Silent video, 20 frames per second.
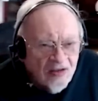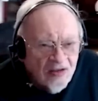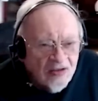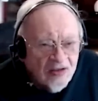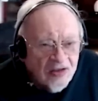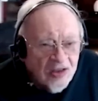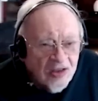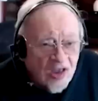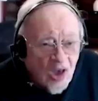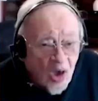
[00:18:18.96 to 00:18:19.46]

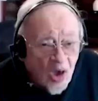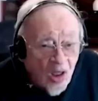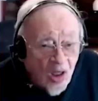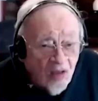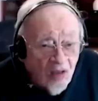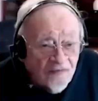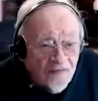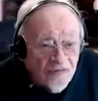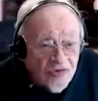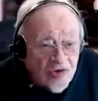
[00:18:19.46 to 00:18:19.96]
The
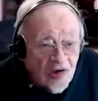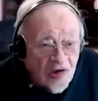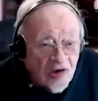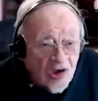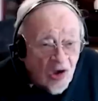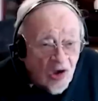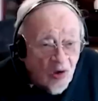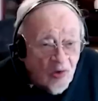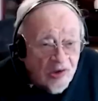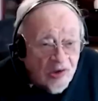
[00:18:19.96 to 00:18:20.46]
gloves are
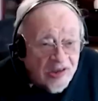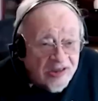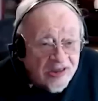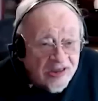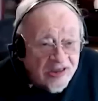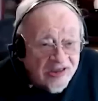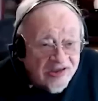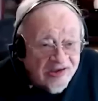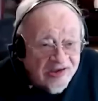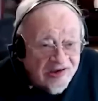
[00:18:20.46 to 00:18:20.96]
going
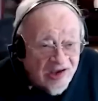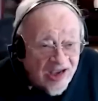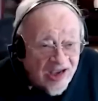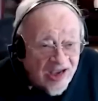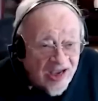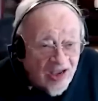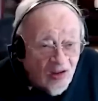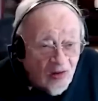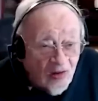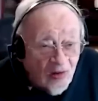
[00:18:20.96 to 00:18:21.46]
to
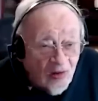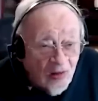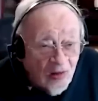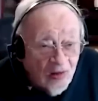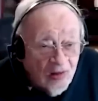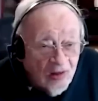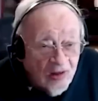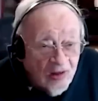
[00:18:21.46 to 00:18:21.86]
jail?